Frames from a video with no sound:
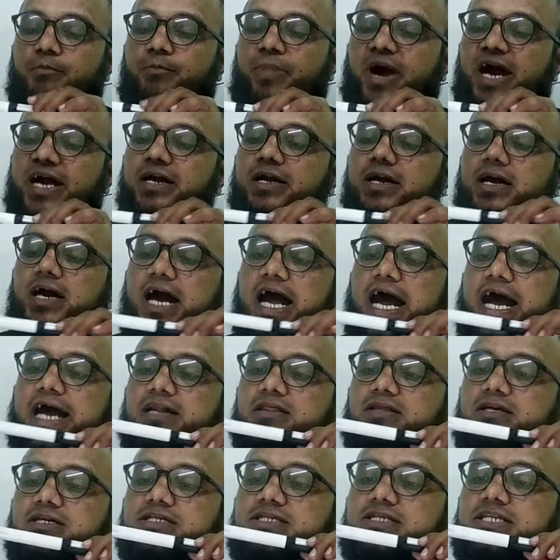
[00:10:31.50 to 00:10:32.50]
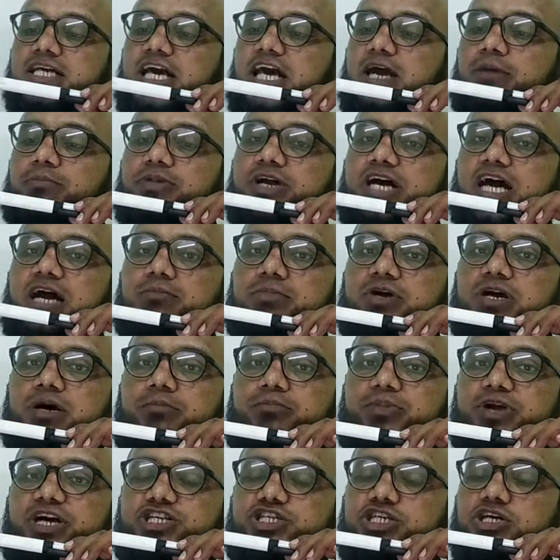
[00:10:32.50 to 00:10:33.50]
but at the same time
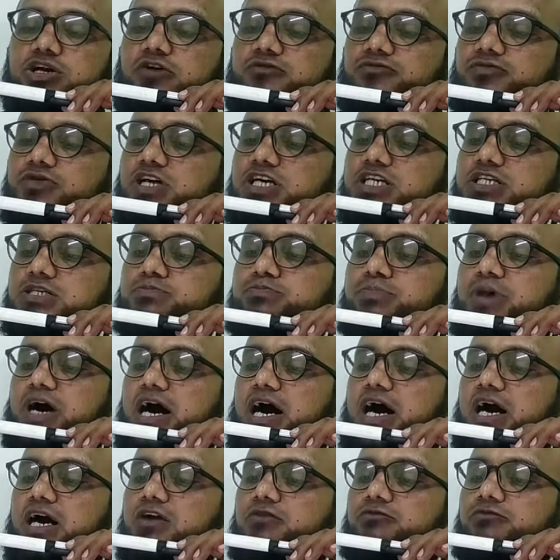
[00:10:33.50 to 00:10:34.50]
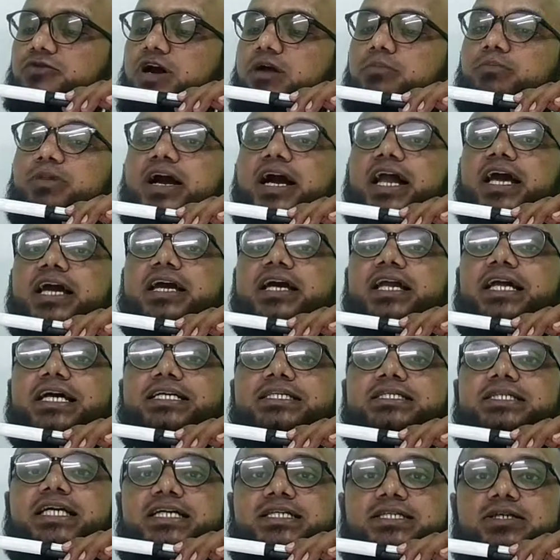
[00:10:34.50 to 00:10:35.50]
temperature of this part will be
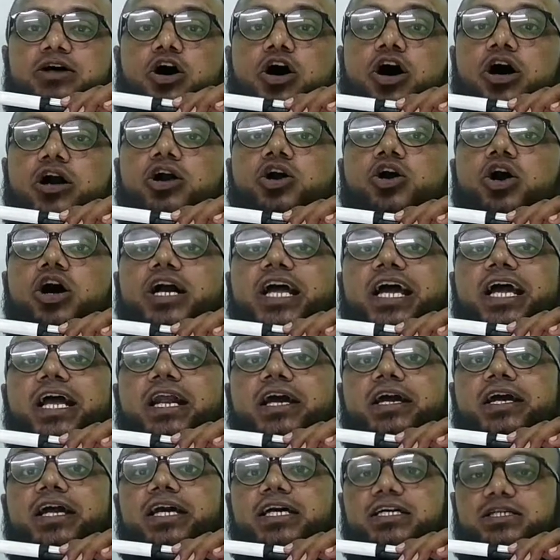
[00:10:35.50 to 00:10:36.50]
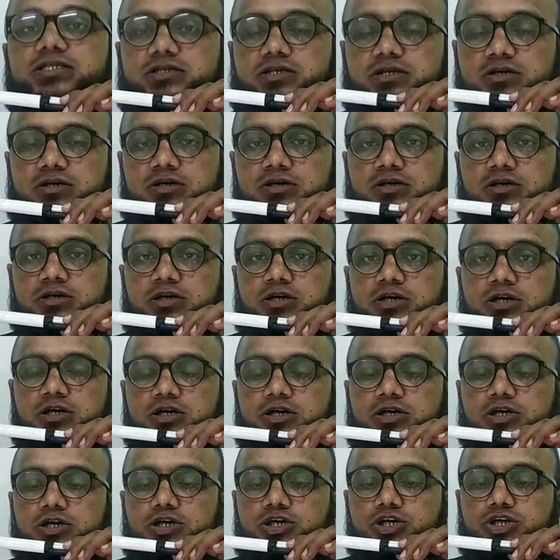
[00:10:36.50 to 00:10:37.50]
decreases or not increased.
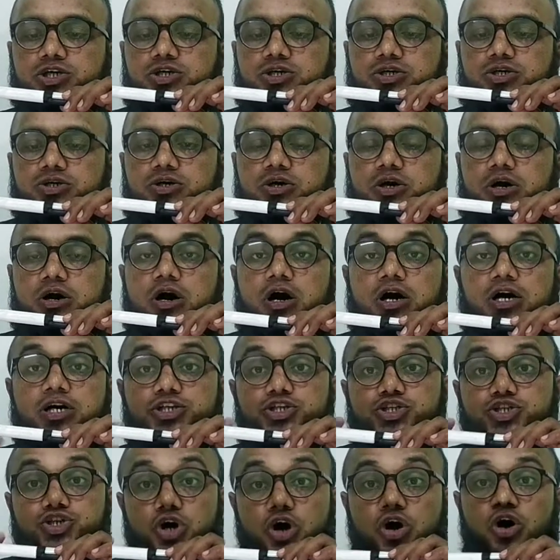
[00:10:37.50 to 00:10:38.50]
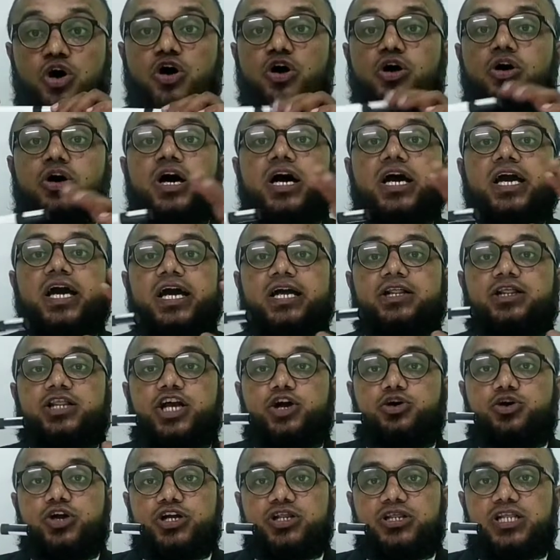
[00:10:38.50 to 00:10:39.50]
So
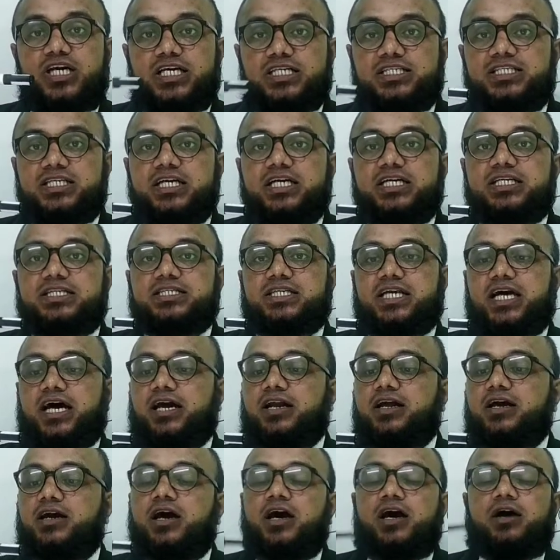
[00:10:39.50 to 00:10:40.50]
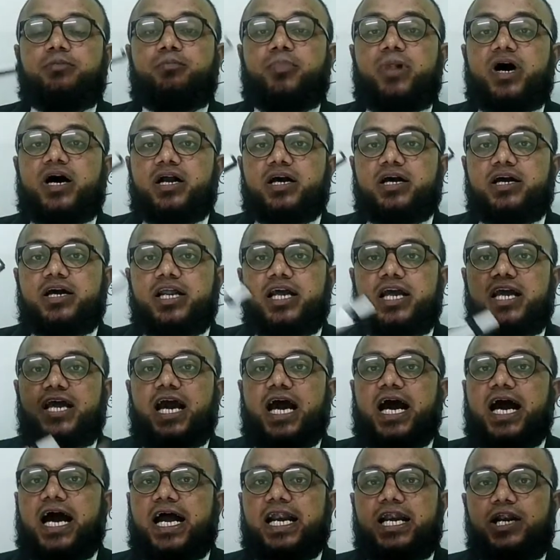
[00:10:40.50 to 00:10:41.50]
due to this reason, Mercury
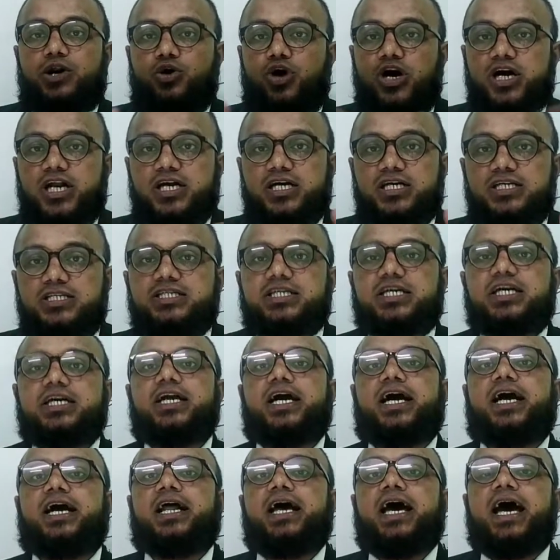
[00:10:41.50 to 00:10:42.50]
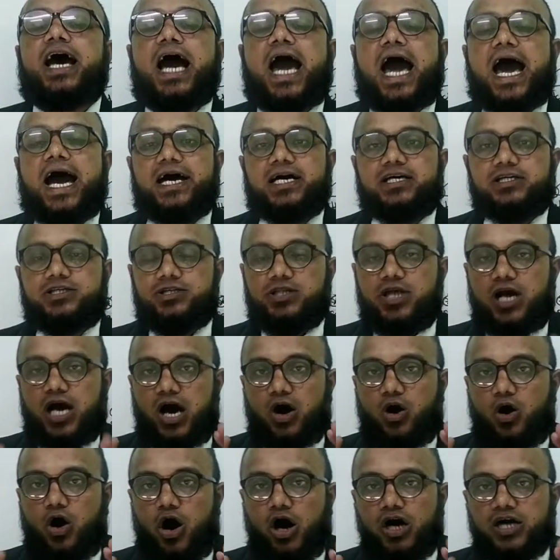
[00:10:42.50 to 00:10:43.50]
are not considered as the
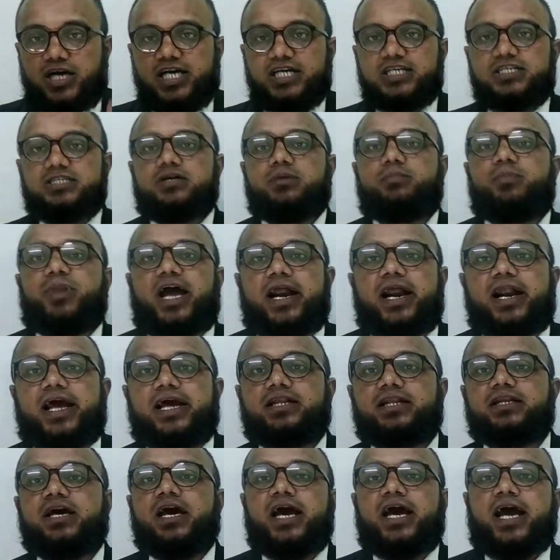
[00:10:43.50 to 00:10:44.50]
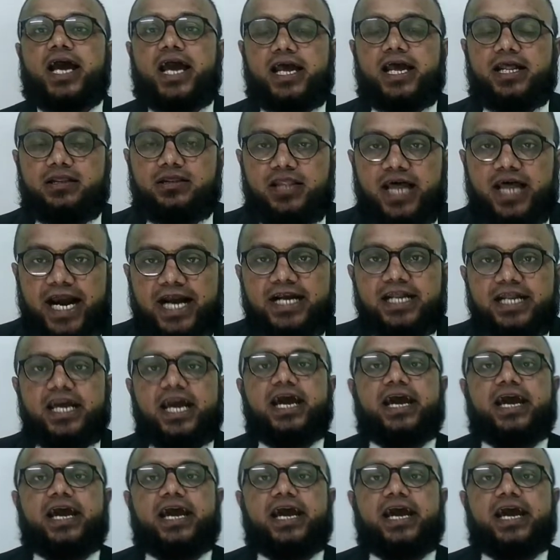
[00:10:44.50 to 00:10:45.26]
hottest planet. In that